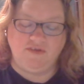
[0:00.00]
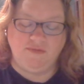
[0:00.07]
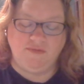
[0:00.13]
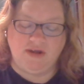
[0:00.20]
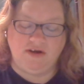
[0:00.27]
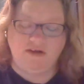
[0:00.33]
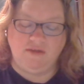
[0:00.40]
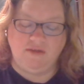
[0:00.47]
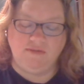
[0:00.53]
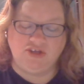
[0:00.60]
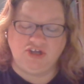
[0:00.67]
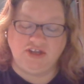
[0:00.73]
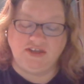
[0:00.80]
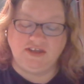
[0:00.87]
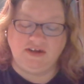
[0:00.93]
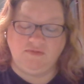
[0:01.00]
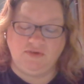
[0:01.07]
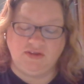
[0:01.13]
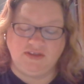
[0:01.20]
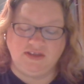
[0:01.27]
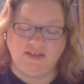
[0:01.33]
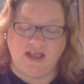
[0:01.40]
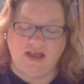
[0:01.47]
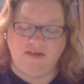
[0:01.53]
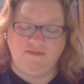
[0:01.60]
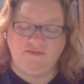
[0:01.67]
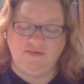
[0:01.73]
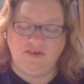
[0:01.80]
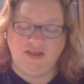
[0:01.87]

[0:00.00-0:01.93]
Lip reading: no matter how much I didn't want to laugh.